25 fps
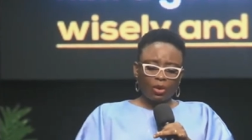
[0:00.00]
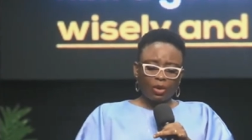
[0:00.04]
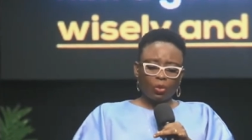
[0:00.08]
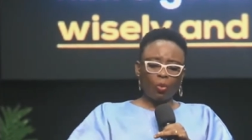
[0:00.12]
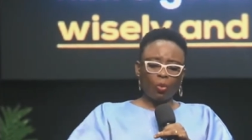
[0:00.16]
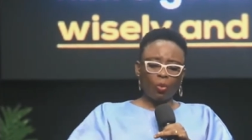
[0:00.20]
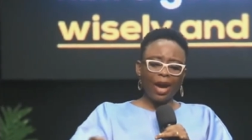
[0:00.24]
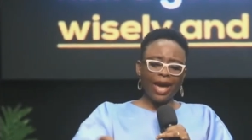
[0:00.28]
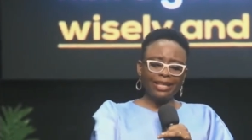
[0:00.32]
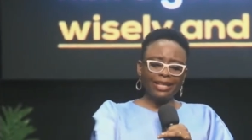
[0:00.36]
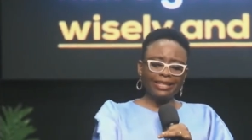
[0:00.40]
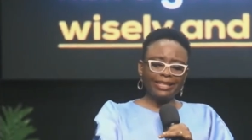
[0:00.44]

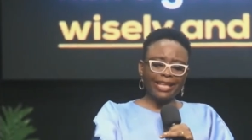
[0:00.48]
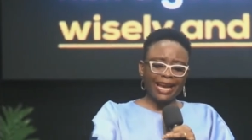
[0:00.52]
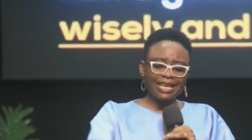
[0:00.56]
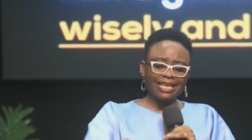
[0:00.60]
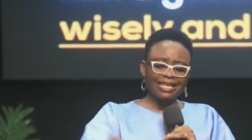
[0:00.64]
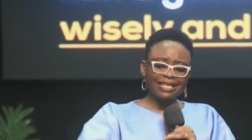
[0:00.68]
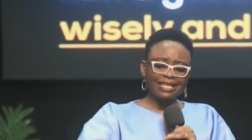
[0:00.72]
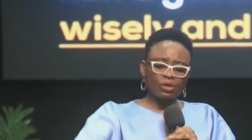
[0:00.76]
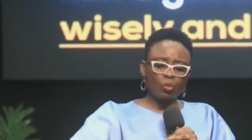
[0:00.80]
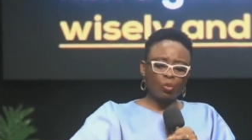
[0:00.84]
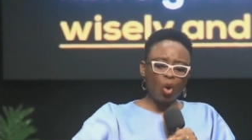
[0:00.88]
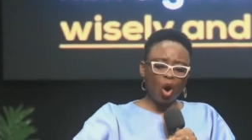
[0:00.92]
When there
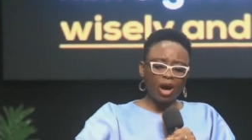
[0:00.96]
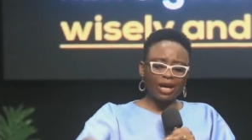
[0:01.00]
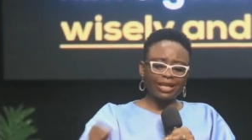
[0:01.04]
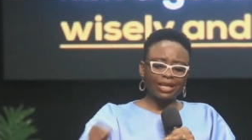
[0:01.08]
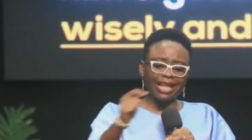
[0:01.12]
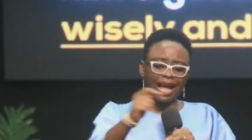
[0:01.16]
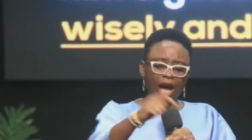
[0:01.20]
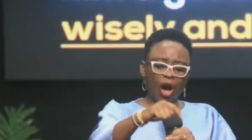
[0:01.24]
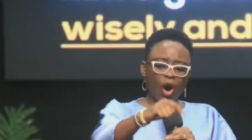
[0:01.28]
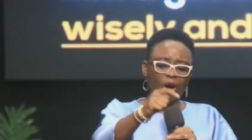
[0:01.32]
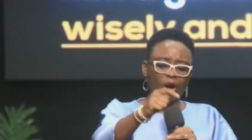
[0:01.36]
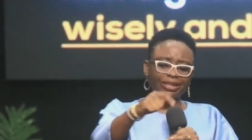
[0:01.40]
is work
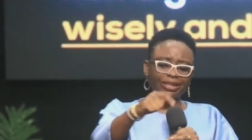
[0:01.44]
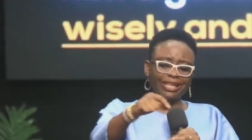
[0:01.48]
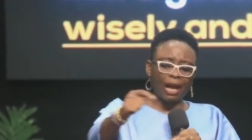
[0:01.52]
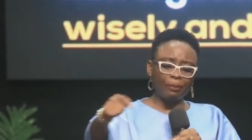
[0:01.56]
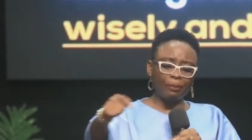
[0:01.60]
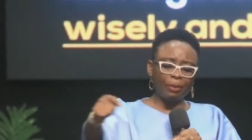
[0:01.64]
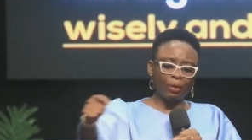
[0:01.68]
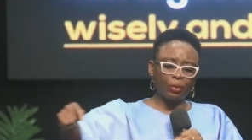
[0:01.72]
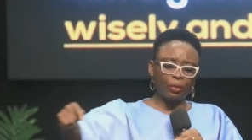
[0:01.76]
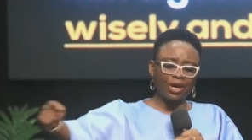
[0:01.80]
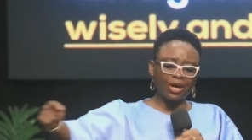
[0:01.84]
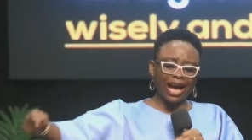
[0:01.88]
that other
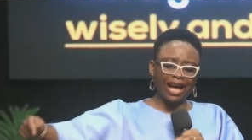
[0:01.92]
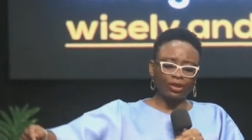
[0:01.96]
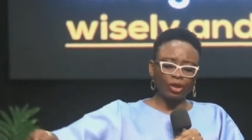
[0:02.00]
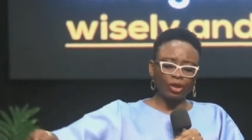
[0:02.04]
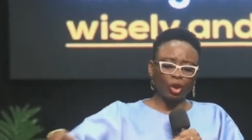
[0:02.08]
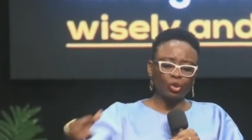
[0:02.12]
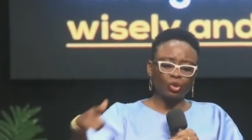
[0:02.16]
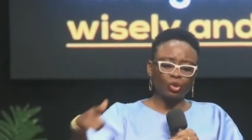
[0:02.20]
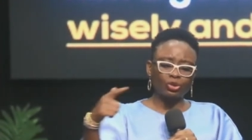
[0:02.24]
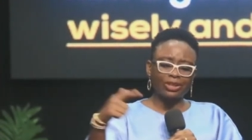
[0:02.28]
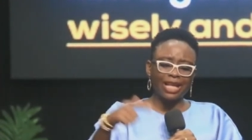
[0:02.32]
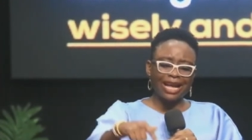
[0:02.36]
people
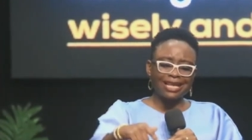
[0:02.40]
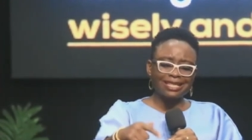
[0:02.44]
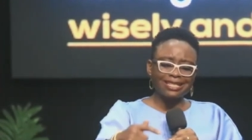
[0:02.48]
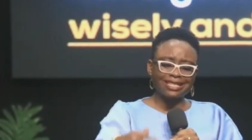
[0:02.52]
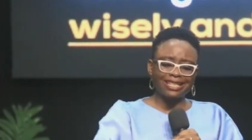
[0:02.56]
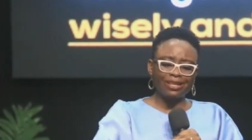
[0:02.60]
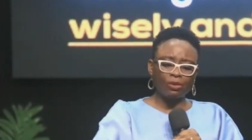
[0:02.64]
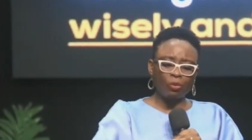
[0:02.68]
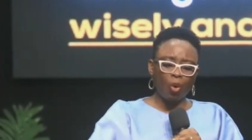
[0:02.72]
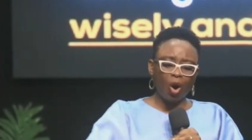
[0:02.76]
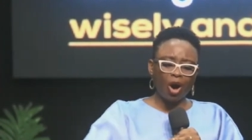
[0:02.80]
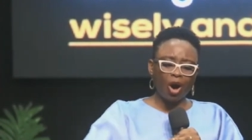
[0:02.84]
cannot do, that's
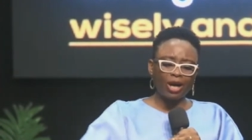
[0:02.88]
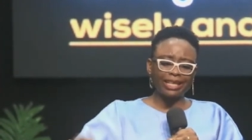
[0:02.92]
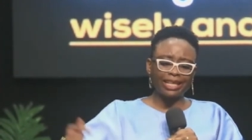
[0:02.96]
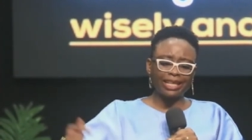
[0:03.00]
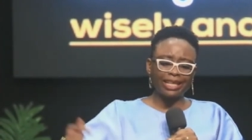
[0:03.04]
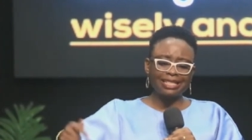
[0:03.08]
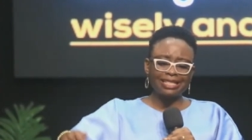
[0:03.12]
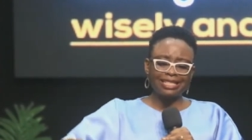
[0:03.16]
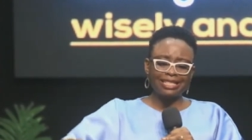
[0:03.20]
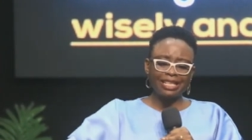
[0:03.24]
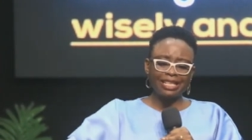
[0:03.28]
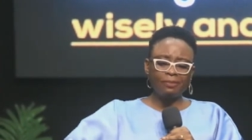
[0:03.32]
the work
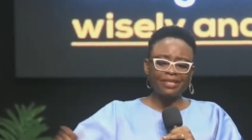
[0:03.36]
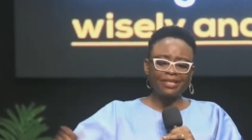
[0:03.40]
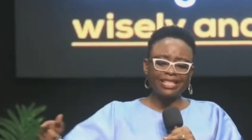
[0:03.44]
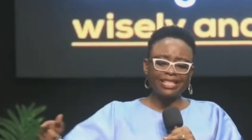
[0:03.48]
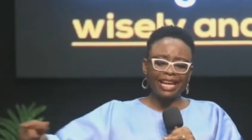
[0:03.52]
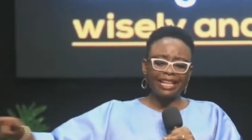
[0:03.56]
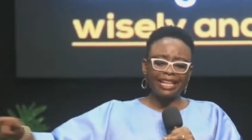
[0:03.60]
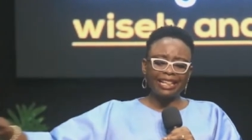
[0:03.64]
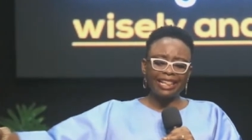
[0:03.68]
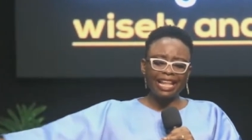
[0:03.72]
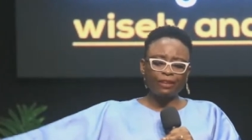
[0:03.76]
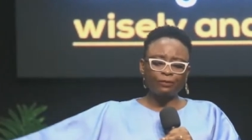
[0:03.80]
it seems
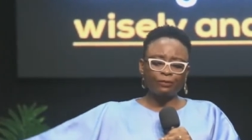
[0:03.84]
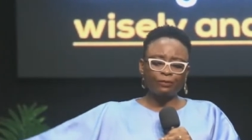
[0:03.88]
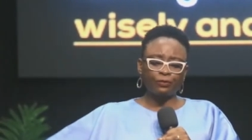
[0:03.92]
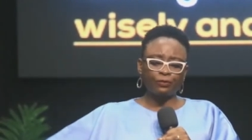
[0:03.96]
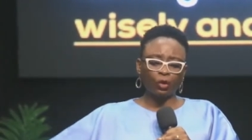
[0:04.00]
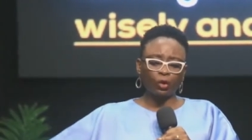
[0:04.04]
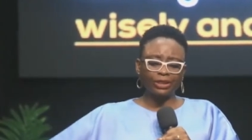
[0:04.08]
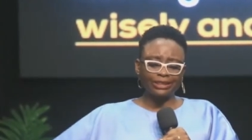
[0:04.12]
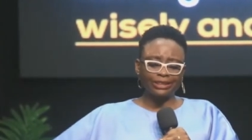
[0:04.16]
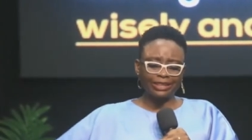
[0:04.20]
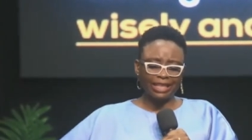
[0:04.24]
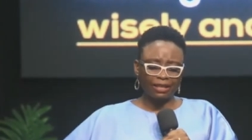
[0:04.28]
they left
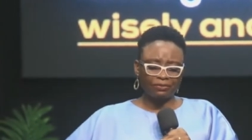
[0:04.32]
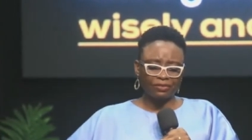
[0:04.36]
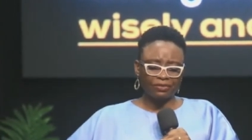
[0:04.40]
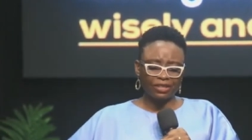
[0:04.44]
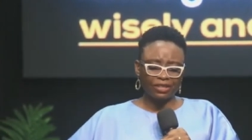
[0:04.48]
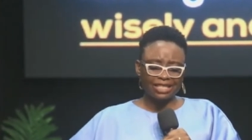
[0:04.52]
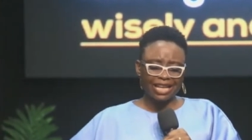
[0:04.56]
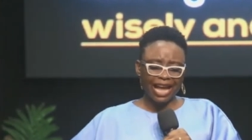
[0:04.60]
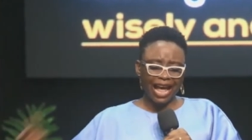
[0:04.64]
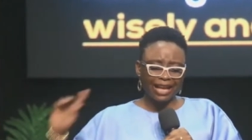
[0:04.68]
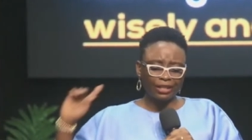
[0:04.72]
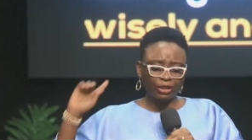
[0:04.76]
for
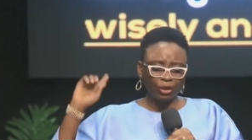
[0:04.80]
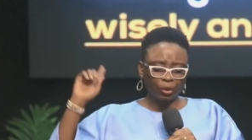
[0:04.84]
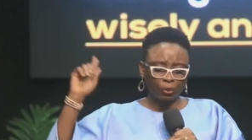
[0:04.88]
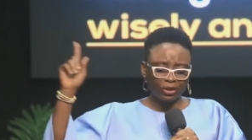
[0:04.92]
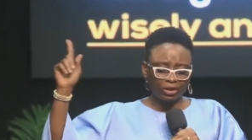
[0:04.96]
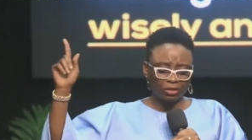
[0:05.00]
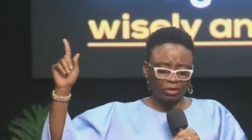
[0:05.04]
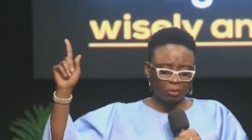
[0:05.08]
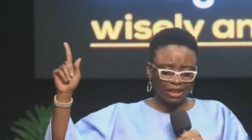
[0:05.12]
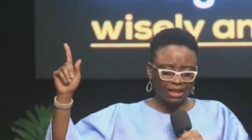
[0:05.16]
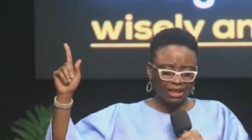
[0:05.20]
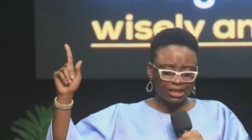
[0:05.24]
David. Are you
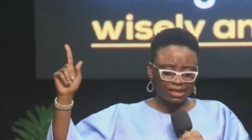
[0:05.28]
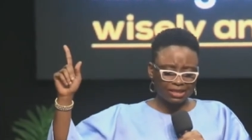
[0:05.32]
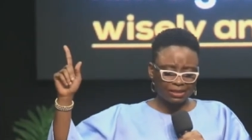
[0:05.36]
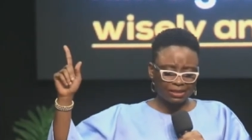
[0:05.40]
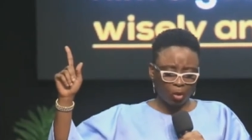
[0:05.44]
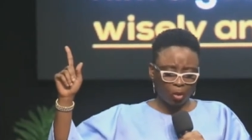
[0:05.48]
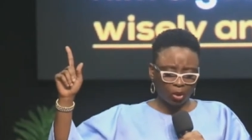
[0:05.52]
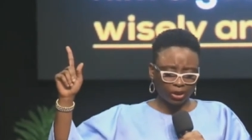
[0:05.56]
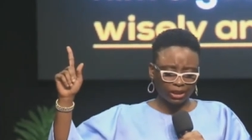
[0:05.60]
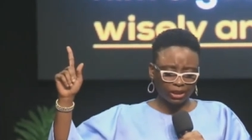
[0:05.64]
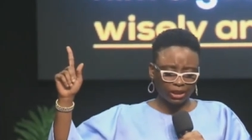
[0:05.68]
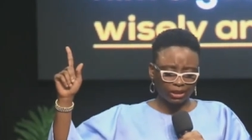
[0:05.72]
with me this
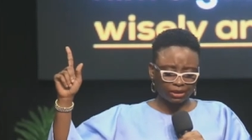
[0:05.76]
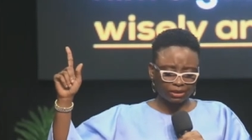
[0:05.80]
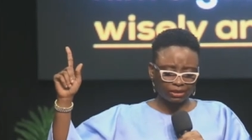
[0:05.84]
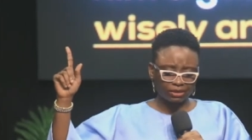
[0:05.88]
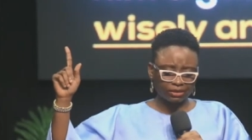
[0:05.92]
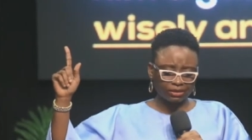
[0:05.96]
morning?